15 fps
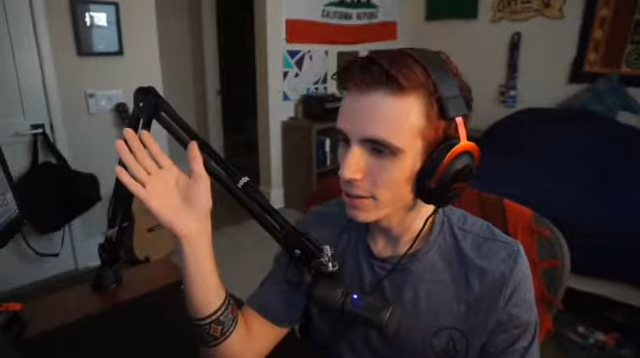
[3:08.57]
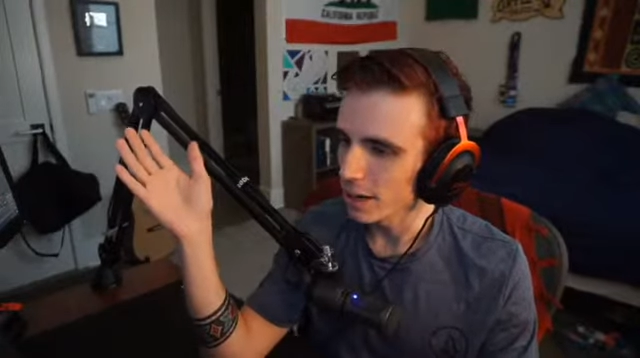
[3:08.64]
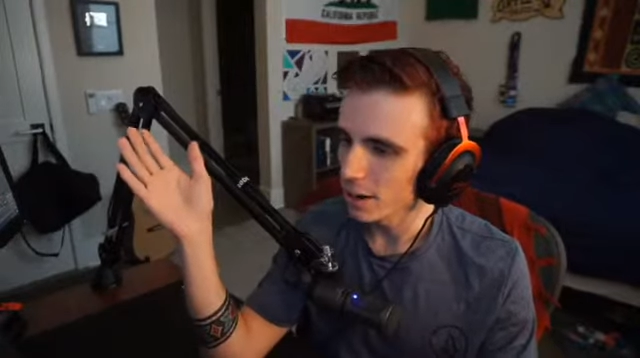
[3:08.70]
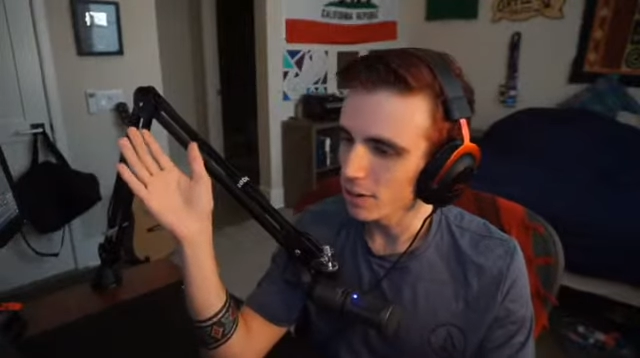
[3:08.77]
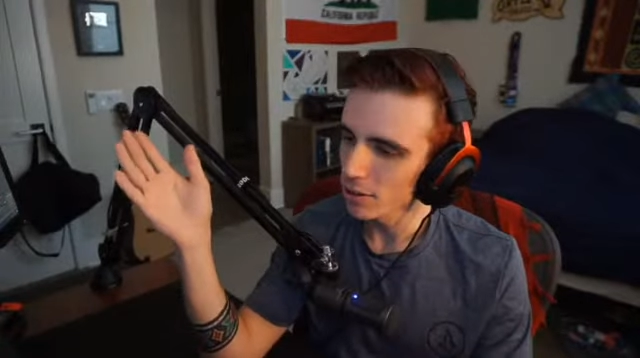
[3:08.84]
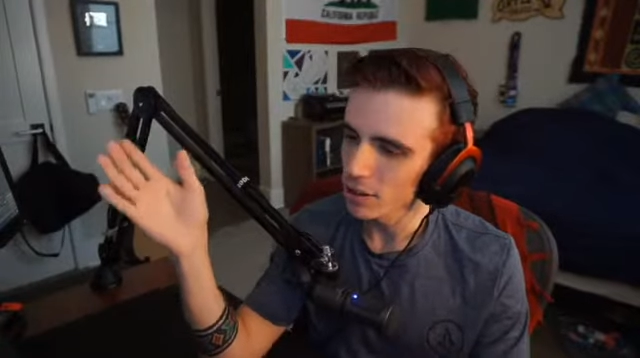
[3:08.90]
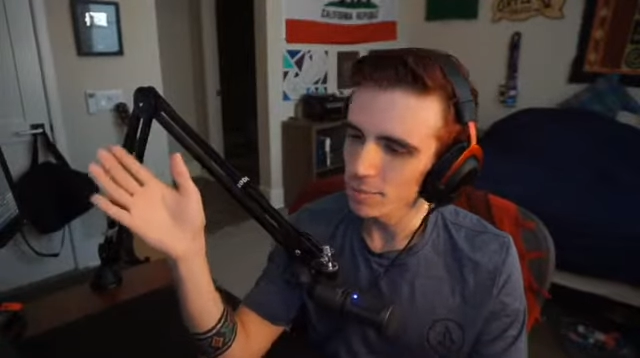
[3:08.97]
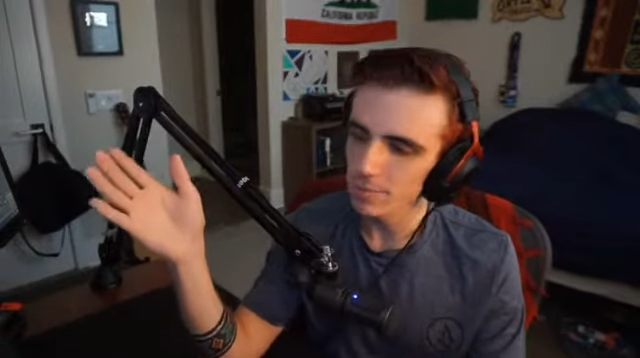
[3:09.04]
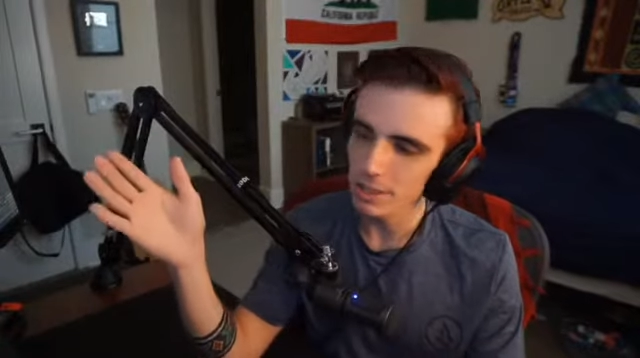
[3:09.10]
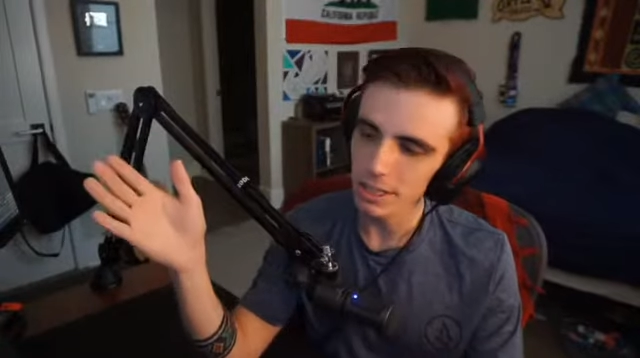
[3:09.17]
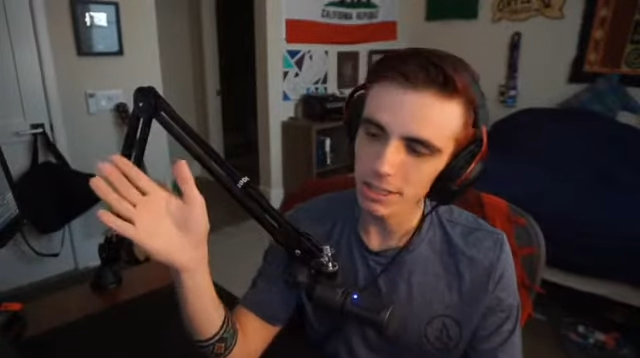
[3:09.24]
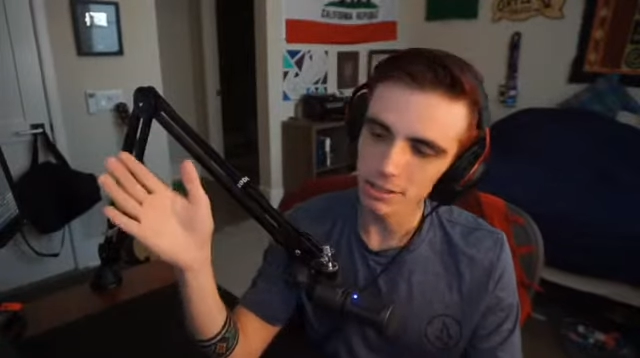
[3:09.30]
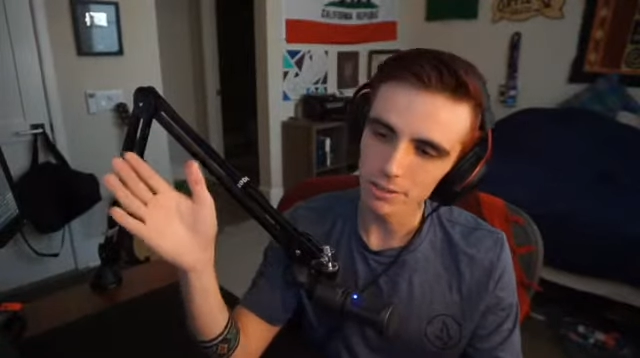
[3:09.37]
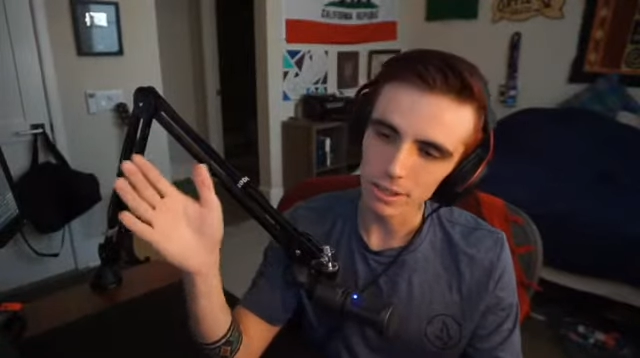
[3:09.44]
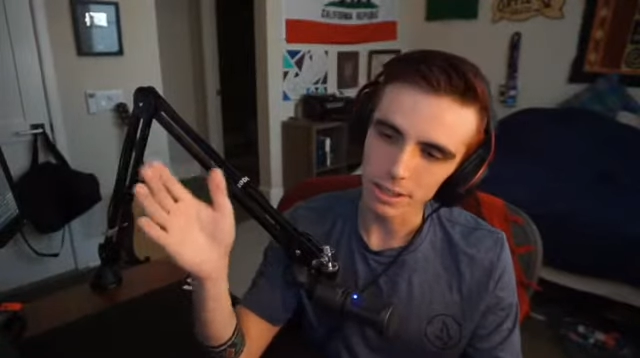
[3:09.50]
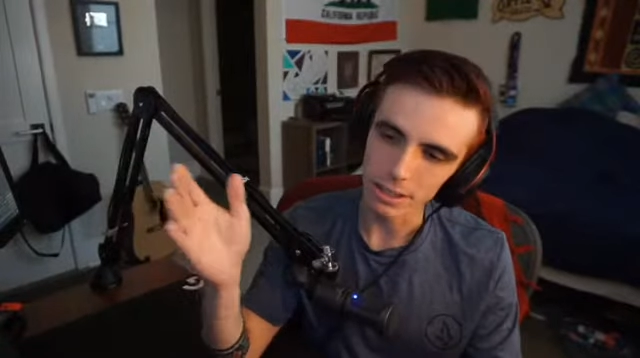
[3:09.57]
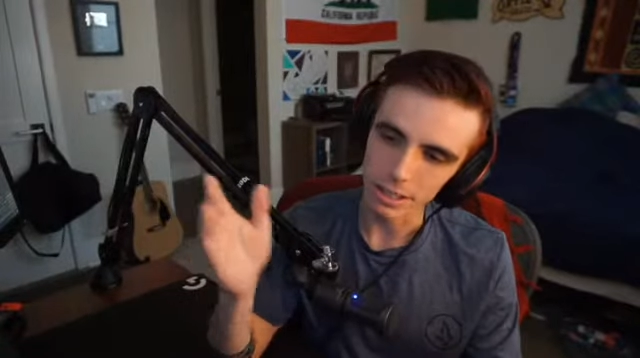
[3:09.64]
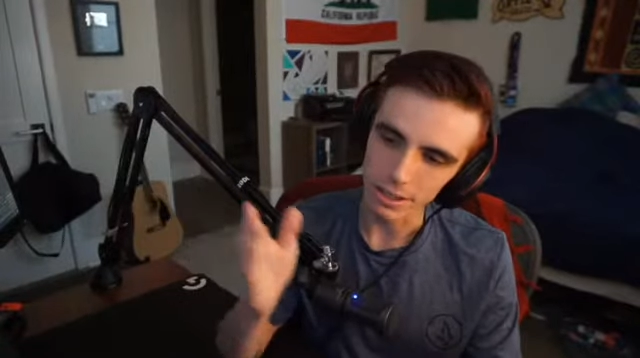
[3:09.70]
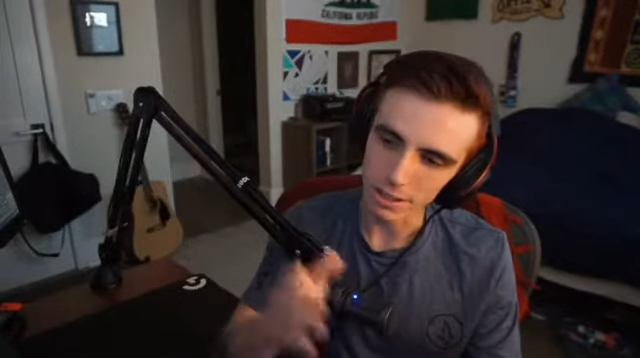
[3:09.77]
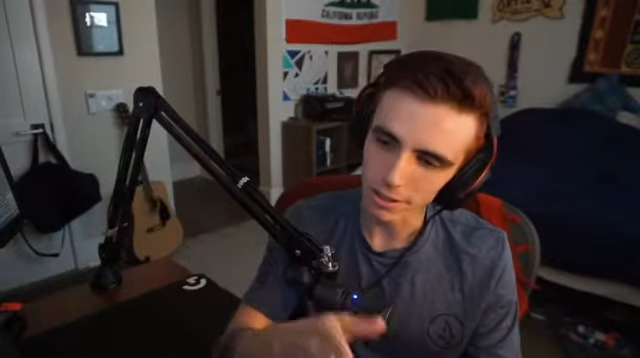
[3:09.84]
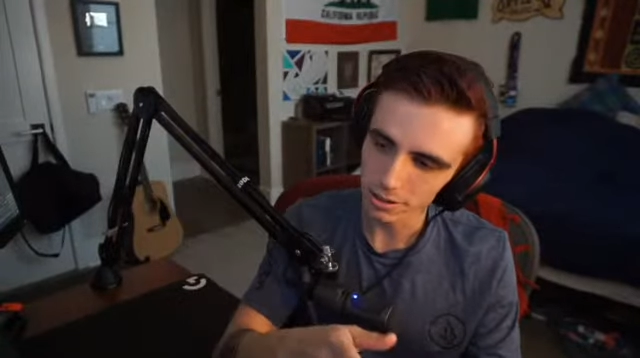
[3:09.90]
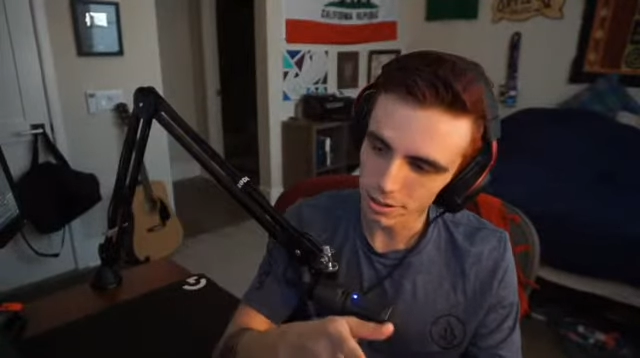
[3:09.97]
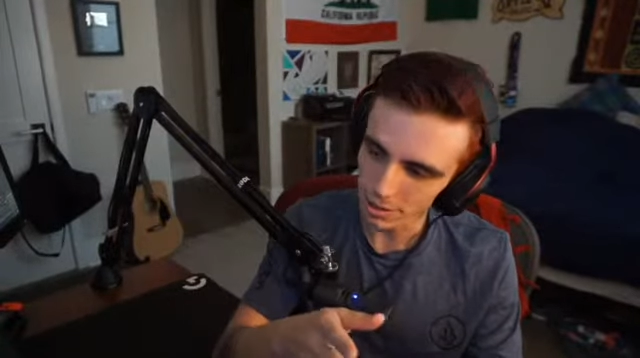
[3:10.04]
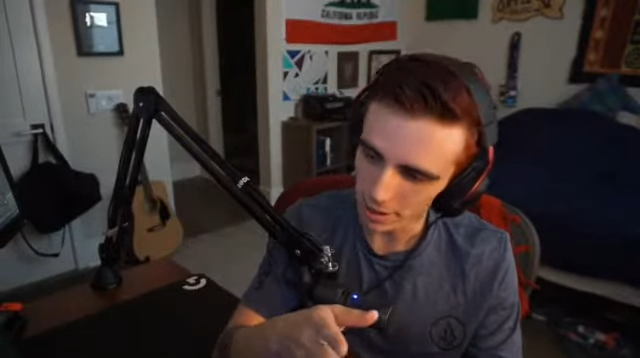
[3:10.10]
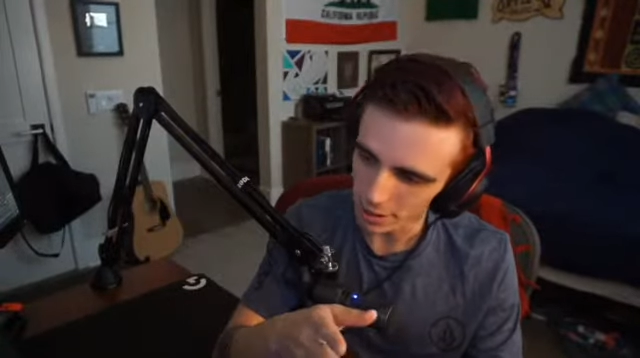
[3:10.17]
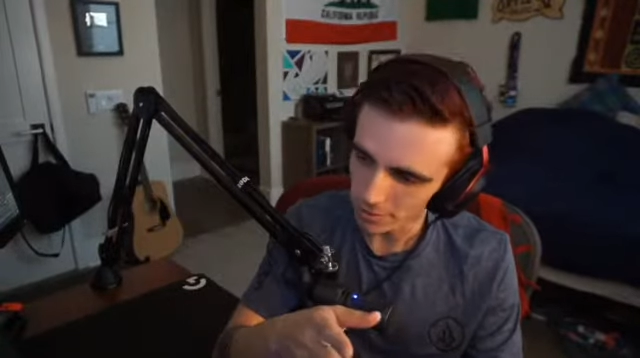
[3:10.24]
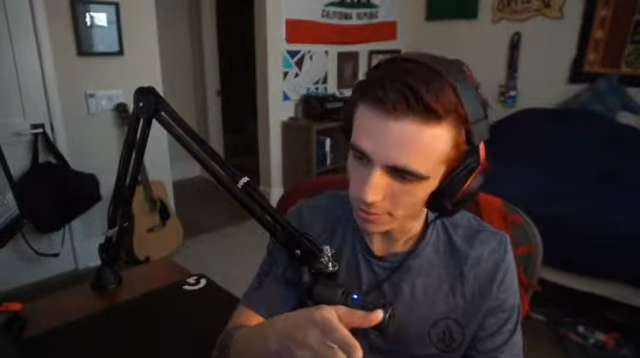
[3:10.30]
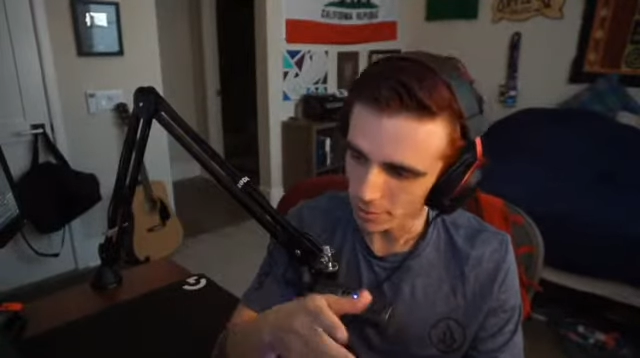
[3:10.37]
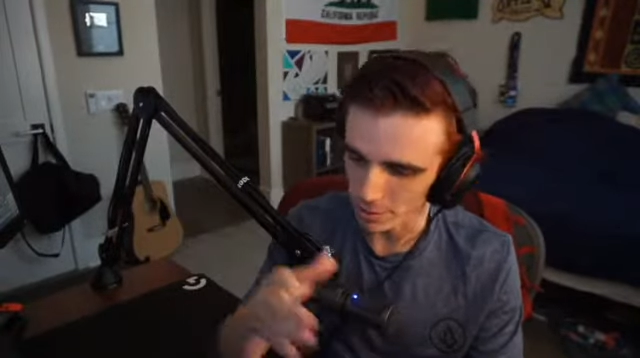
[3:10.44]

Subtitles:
I'll update you as I know stuff,